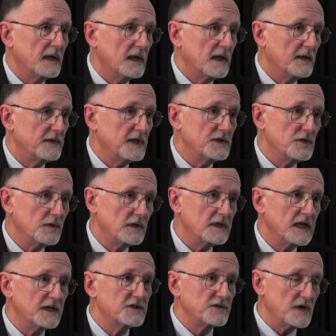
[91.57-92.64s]
then you can
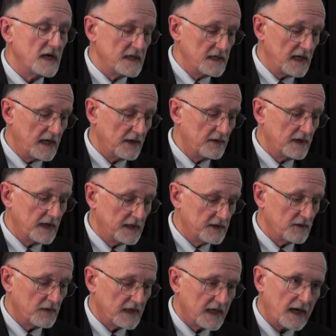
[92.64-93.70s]
dig straight down
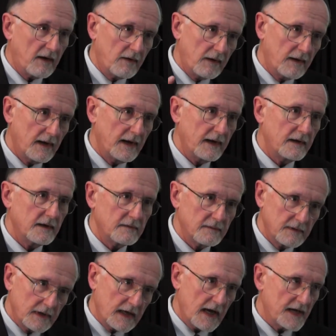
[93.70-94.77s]
into a carrot-like
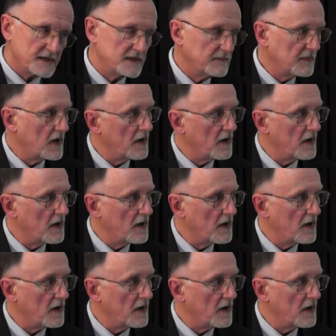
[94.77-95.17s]
chasm,